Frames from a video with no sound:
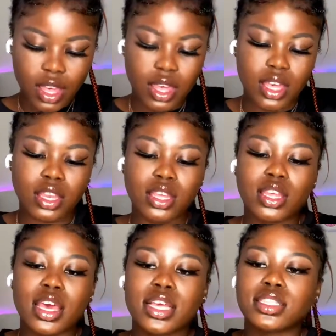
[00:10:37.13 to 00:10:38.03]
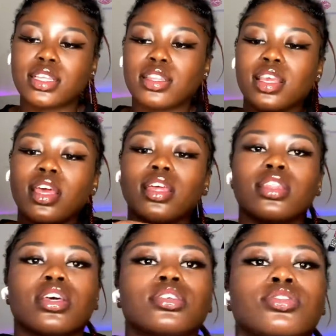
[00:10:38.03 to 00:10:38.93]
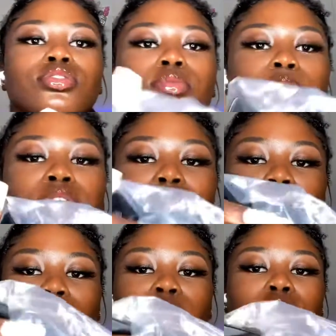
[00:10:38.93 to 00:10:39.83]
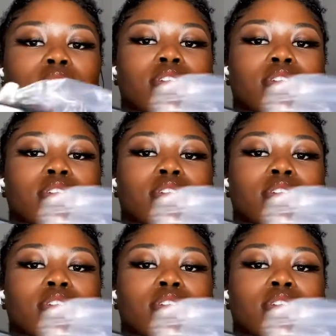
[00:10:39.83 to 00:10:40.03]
And then it has the thing that you put it on.